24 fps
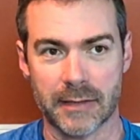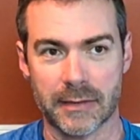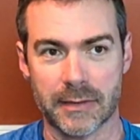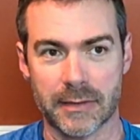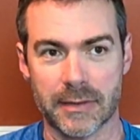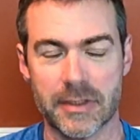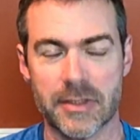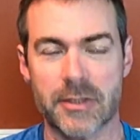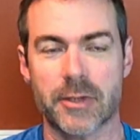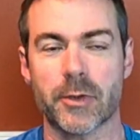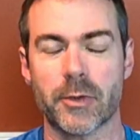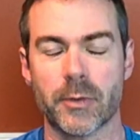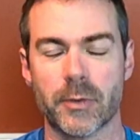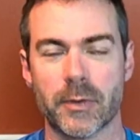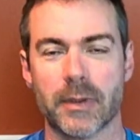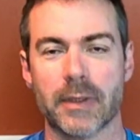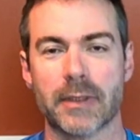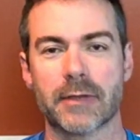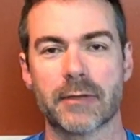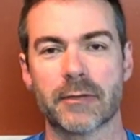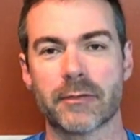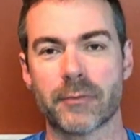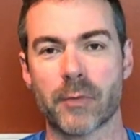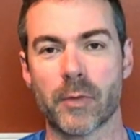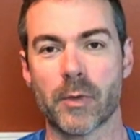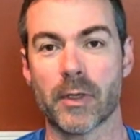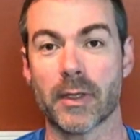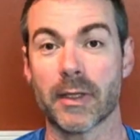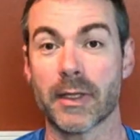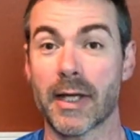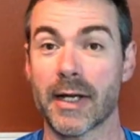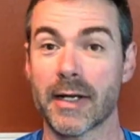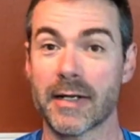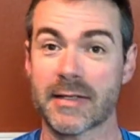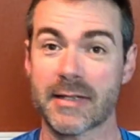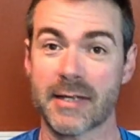so for a
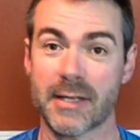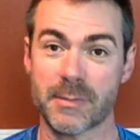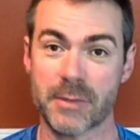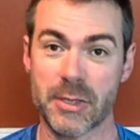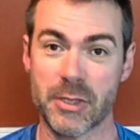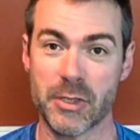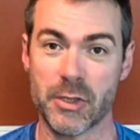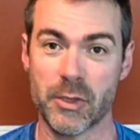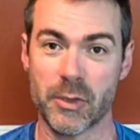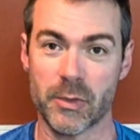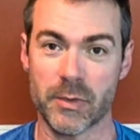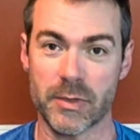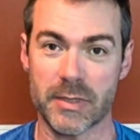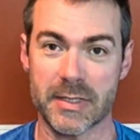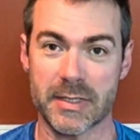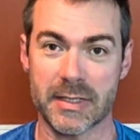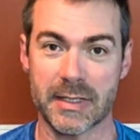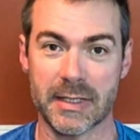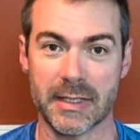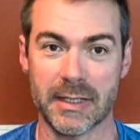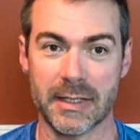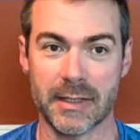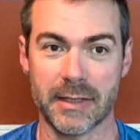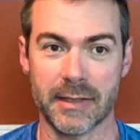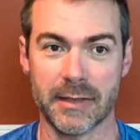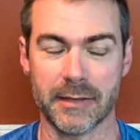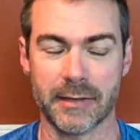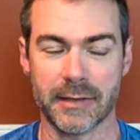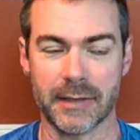lot of times you don't see